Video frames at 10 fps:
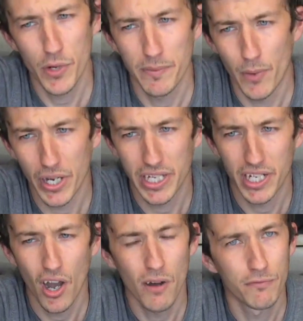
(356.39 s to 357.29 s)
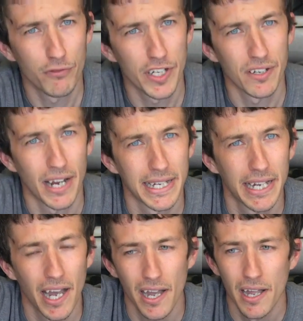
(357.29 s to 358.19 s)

your might, you can't free your anchor,